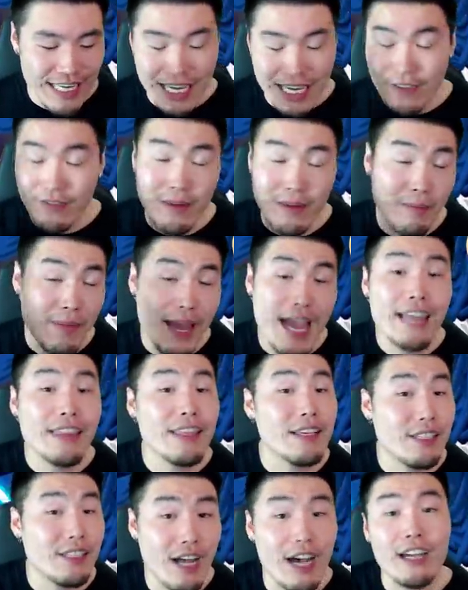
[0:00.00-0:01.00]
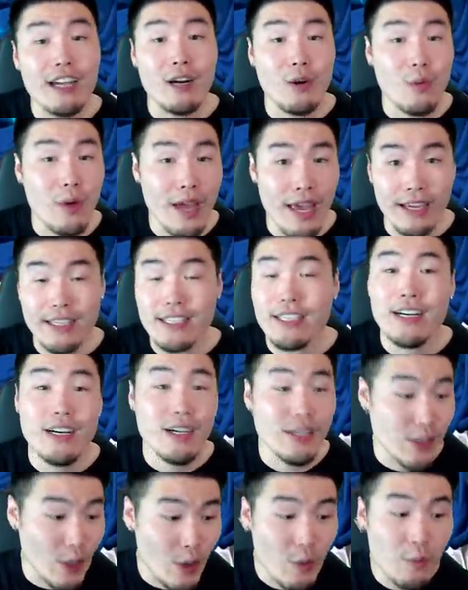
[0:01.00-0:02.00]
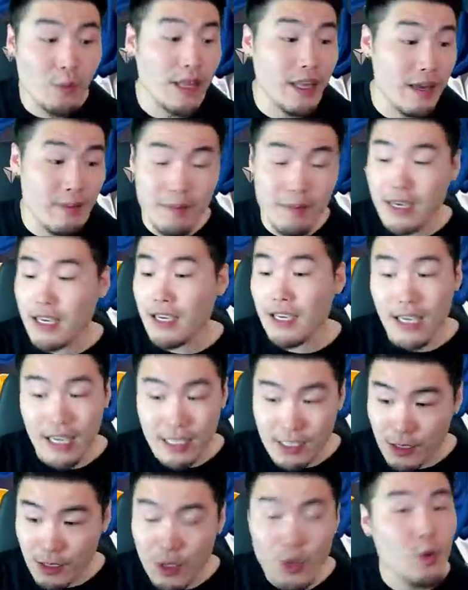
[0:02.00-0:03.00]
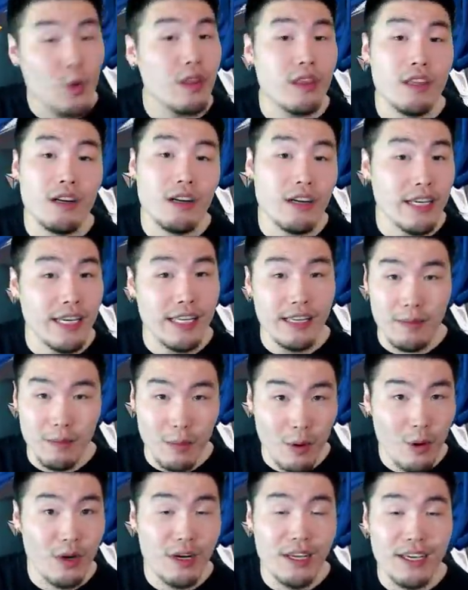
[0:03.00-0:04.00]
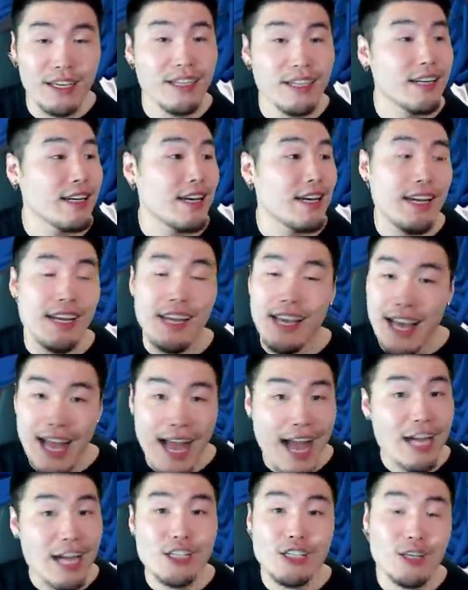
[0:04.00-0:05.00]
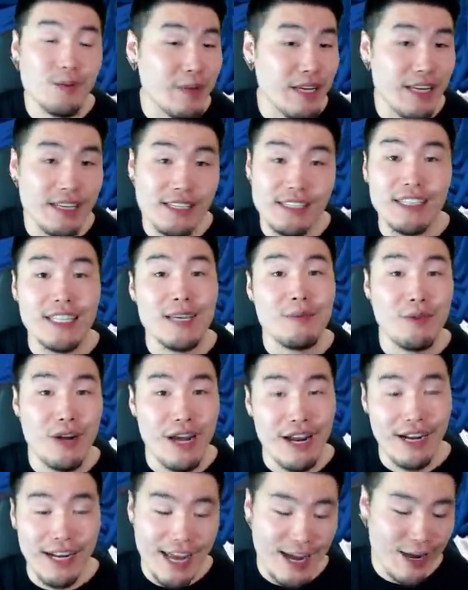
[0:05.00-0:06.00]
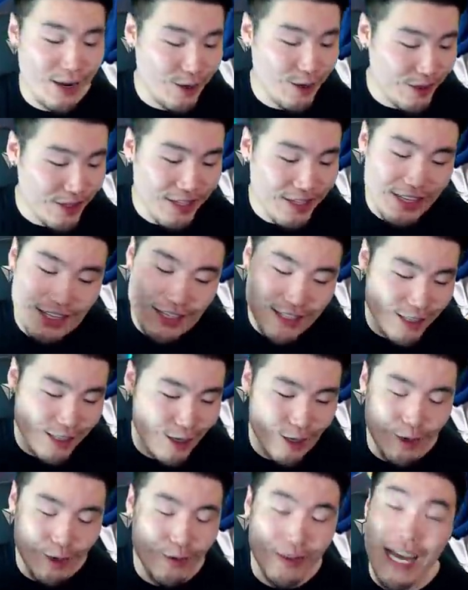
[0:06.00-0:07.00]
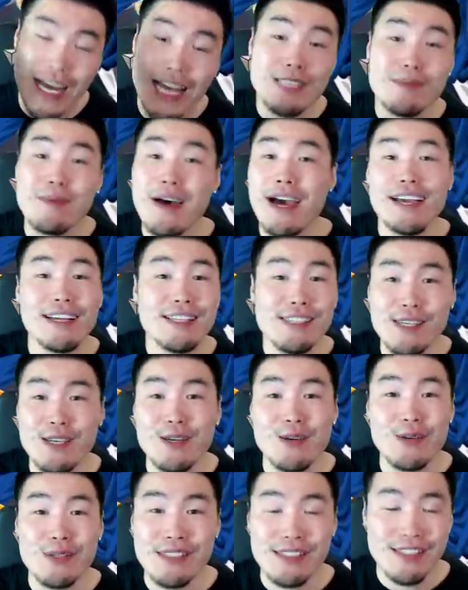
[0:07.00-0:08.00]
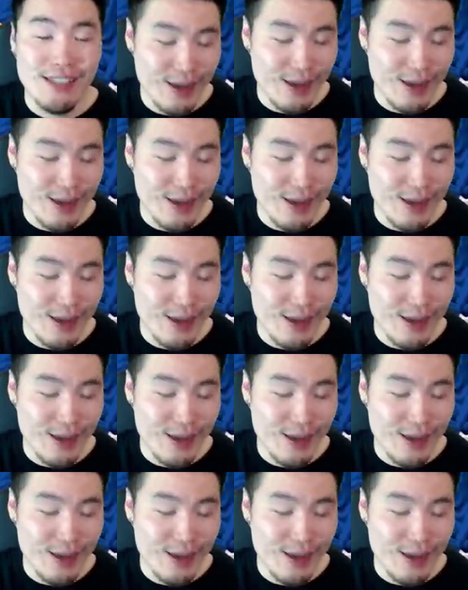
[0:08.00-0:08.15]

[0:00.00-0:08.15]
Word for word: If the math is not correct, don't blame me. It's 2:30 in the morning. I should be asleep right now, so that's my excuse.